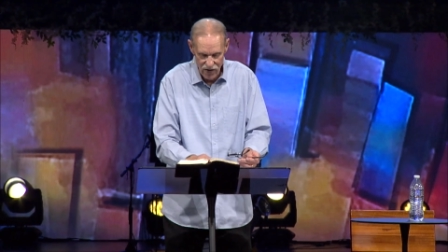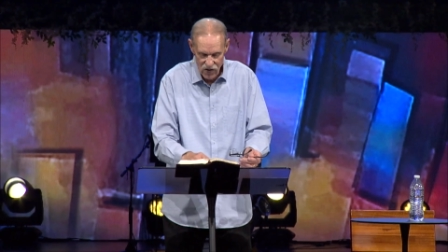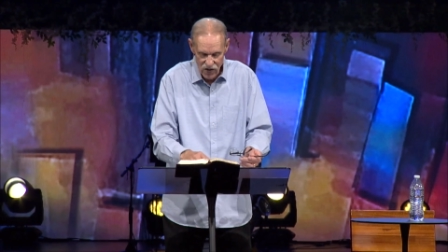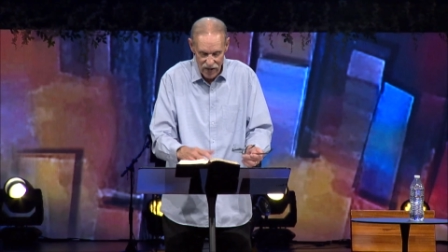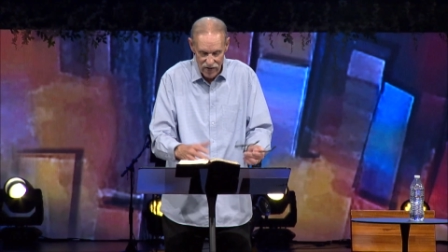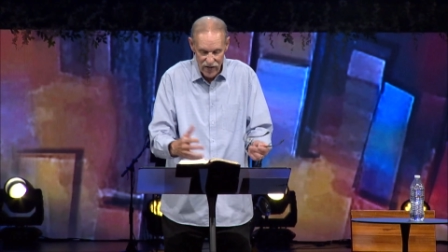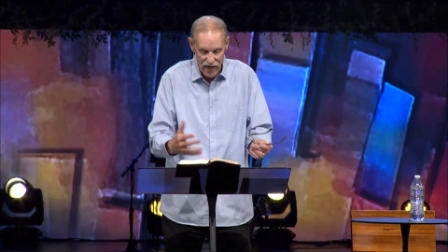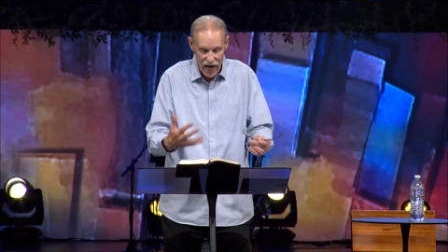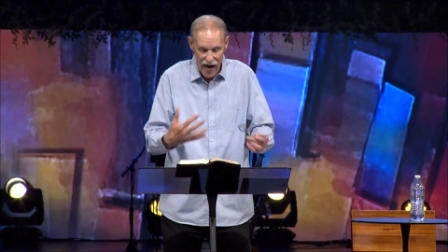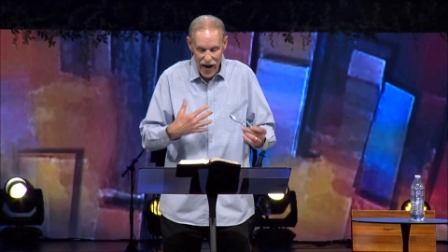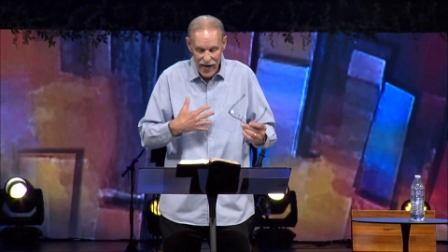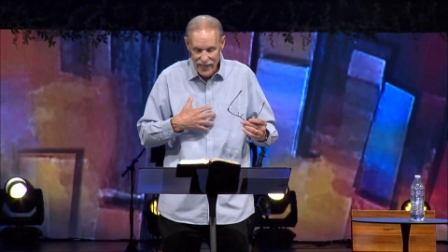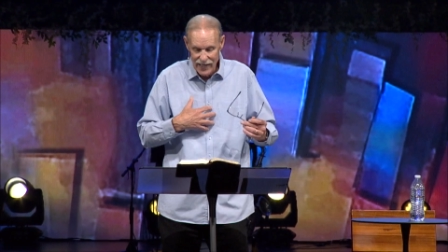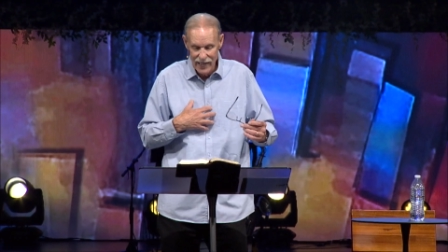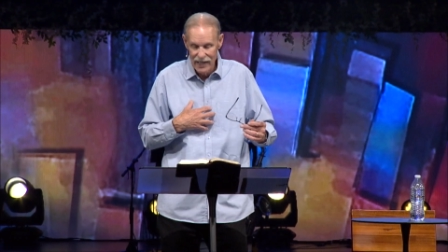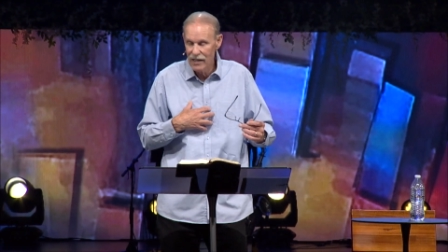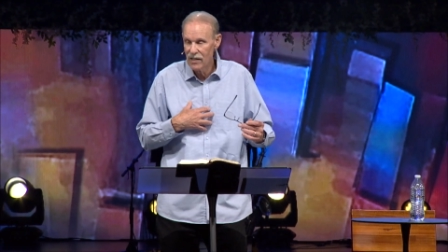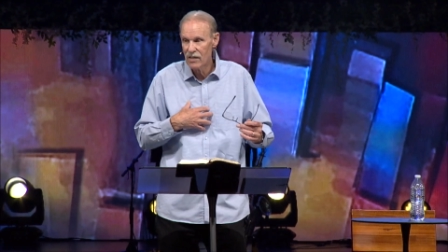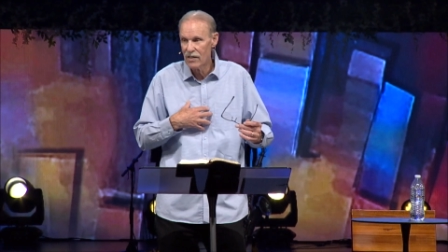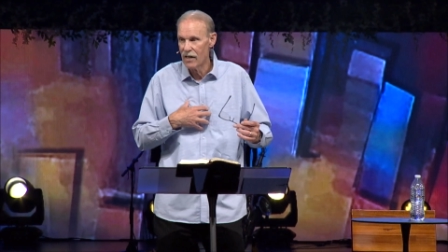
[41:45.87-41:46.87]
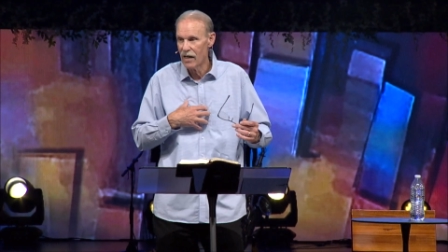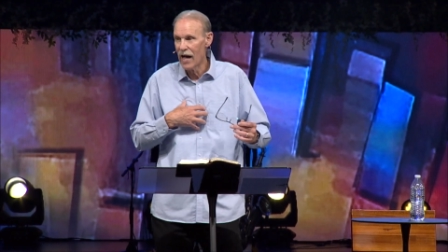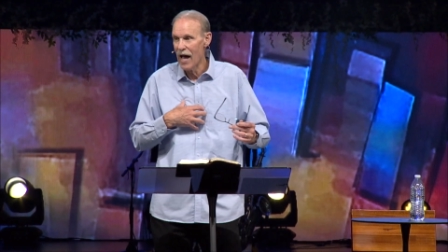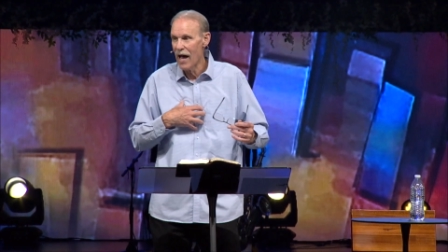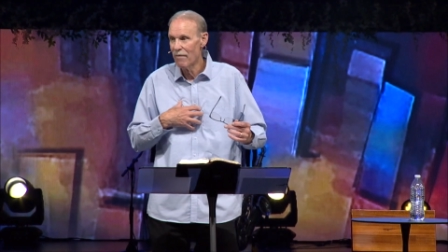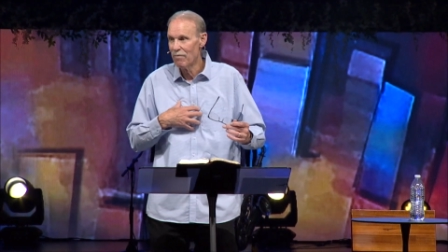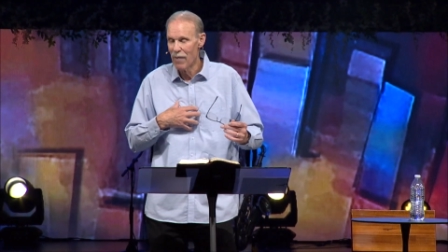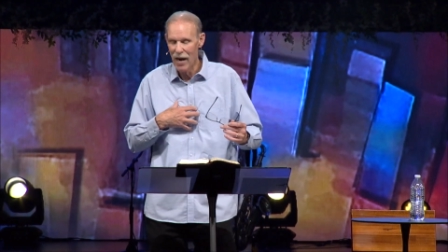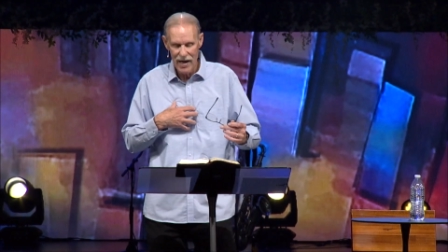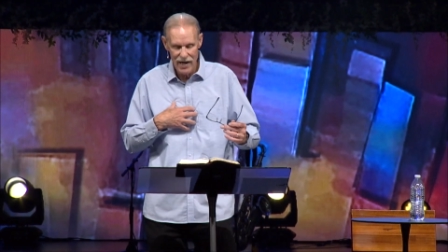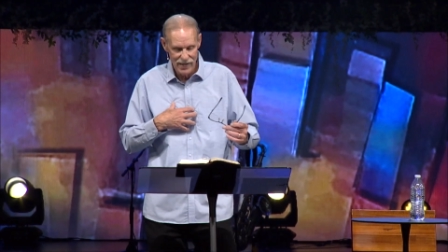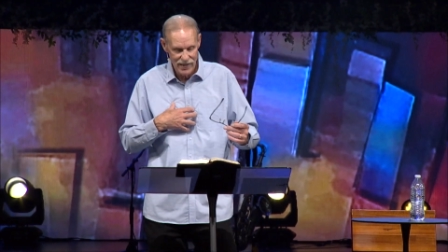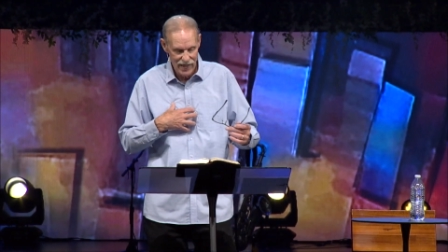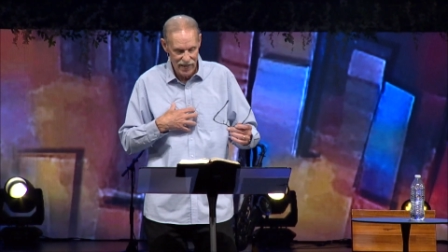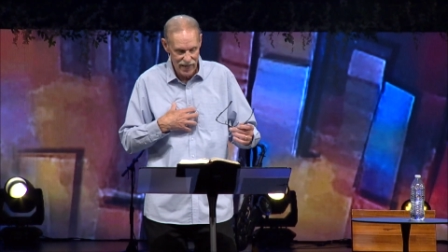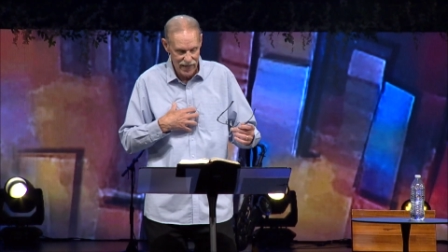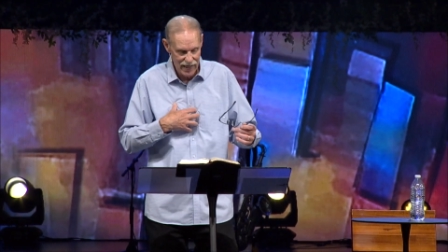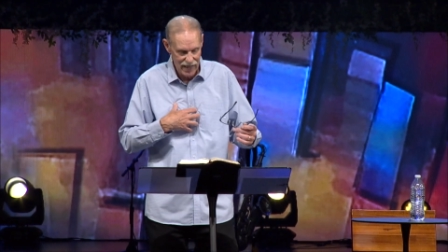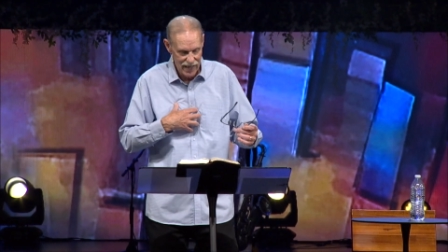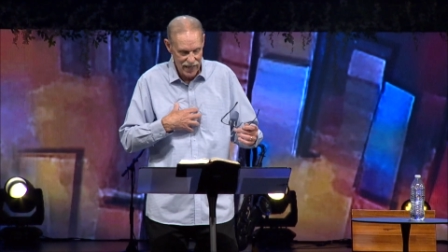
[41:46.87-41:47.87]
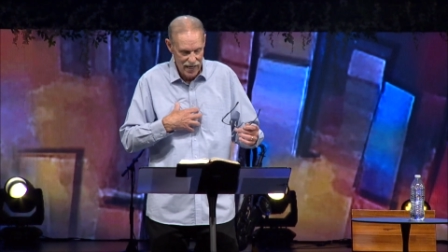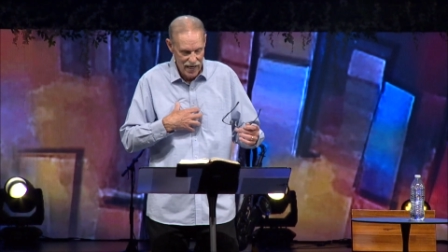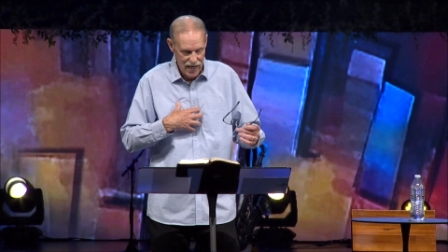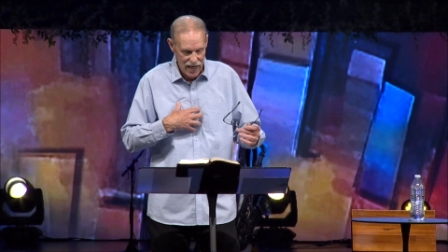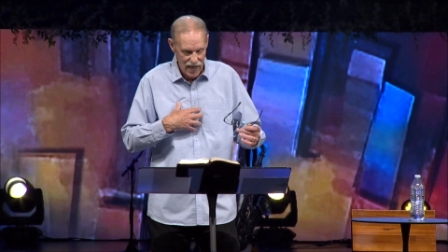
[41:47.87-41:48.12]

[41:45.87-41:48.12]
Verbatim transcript: he said, that I need to have my identity.